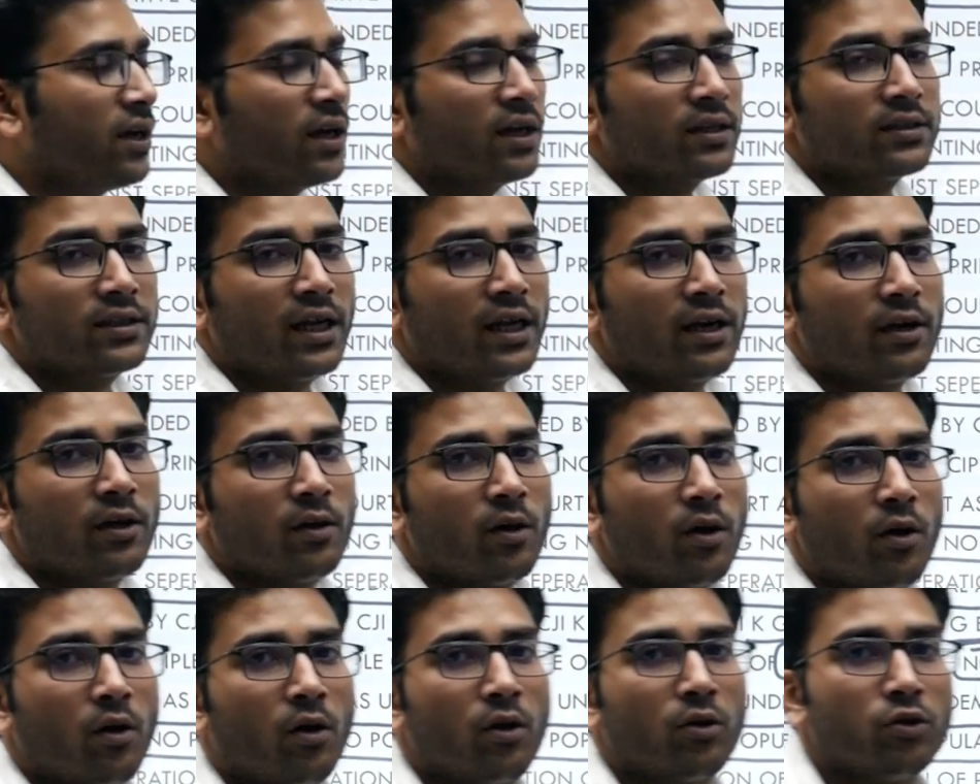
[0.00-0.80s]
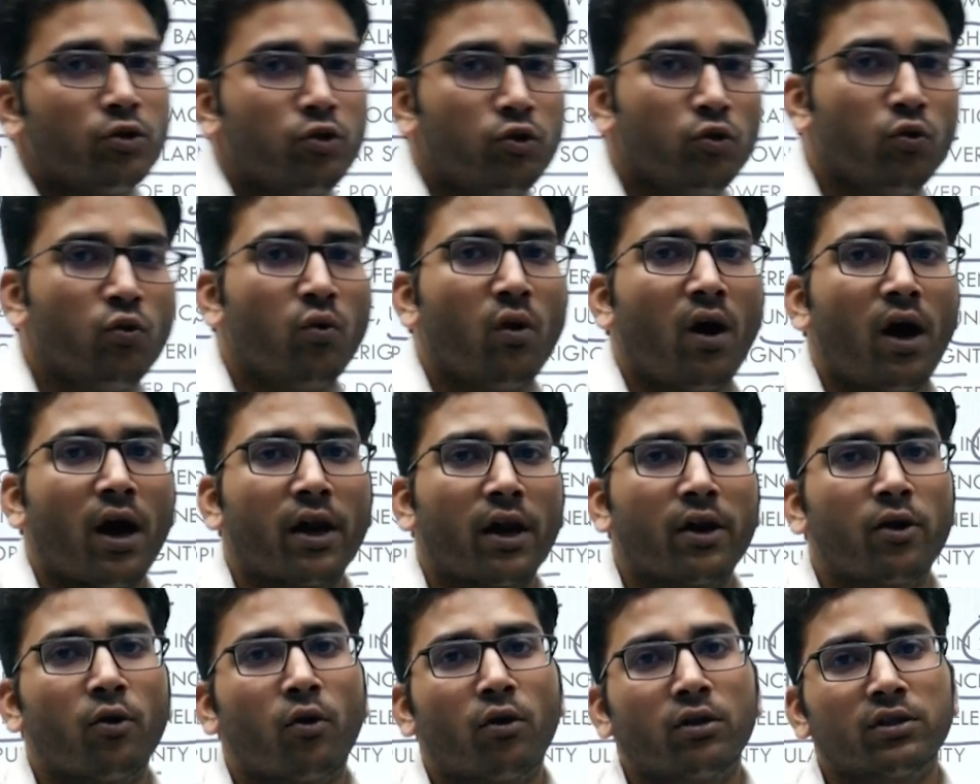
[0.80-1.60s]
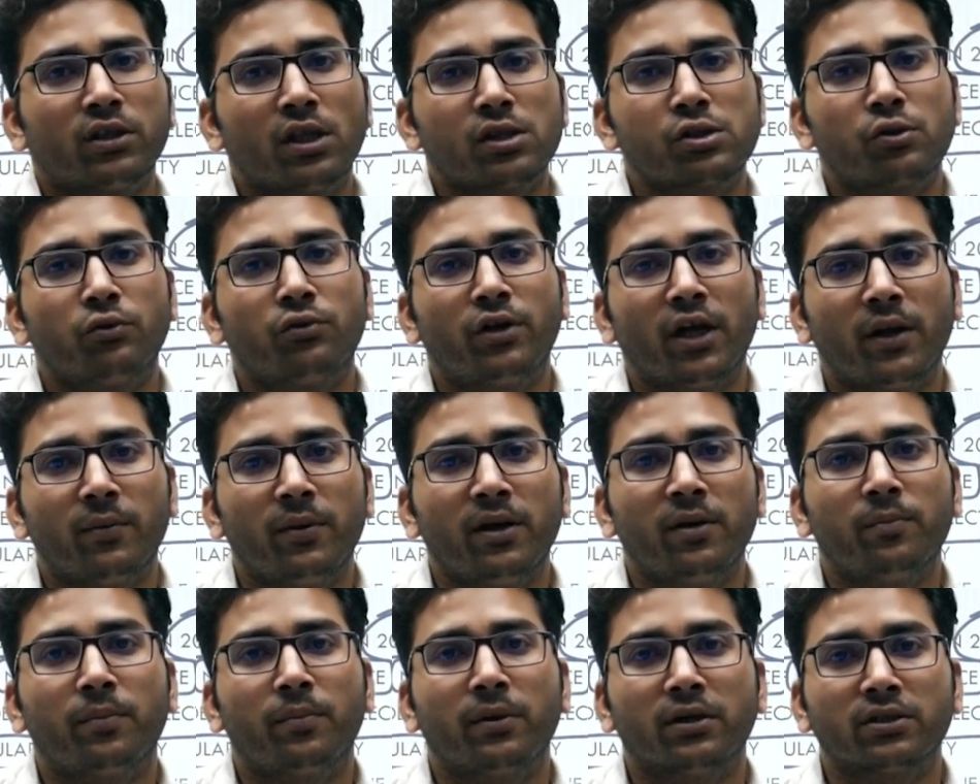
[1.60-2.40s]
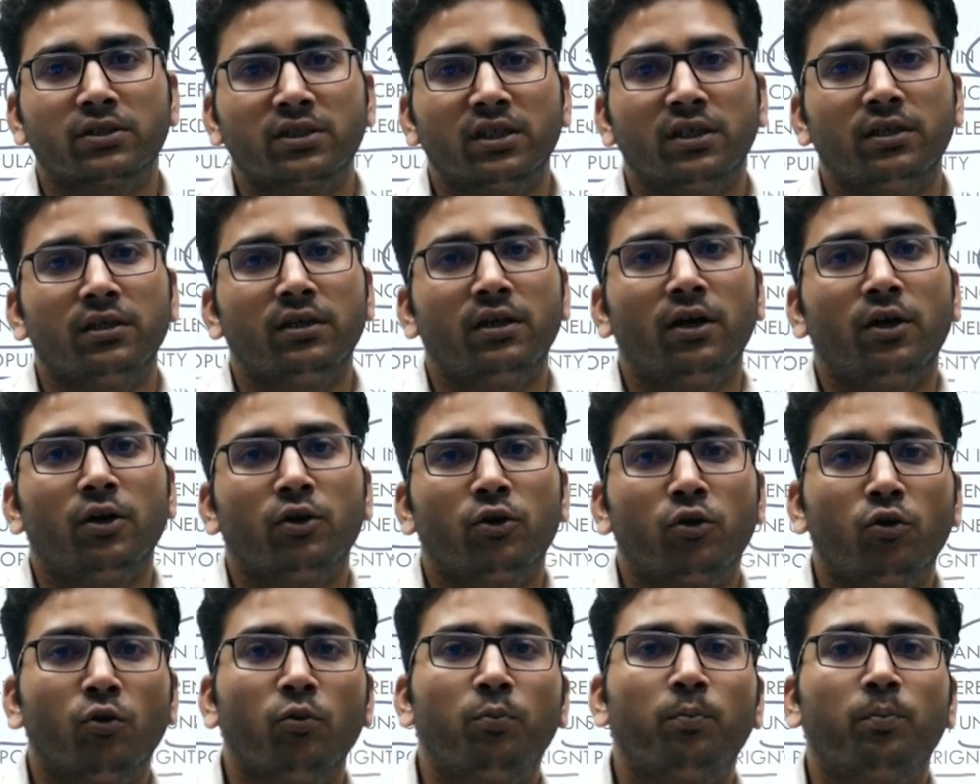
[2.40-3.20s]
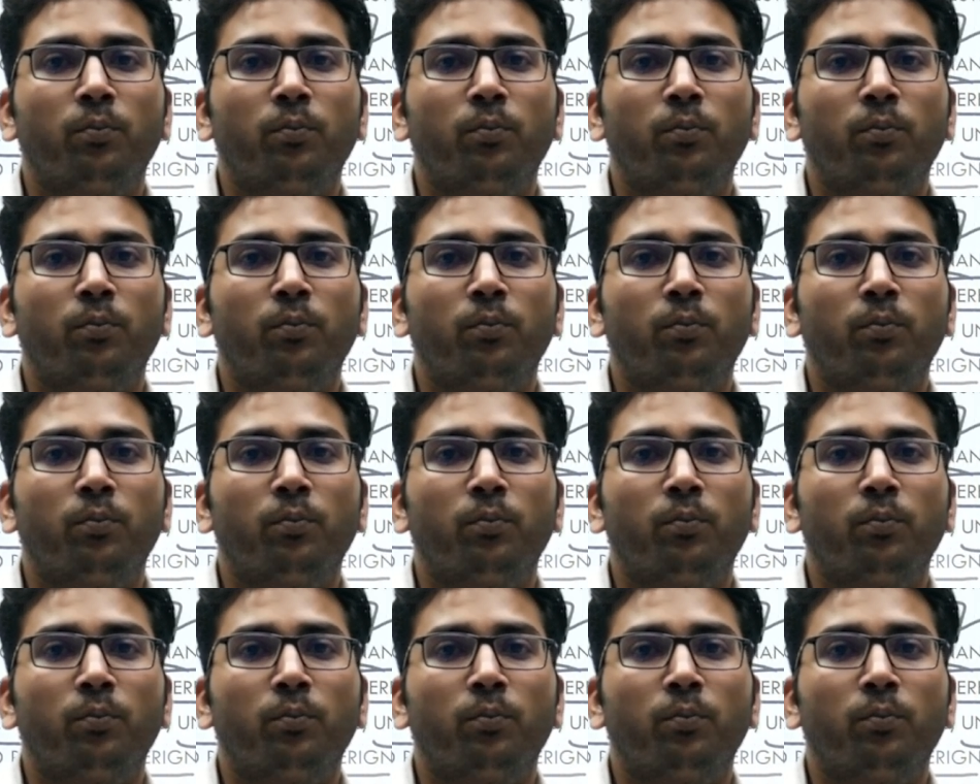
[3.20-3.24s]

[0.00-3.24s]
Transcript: that you are not the suitable person to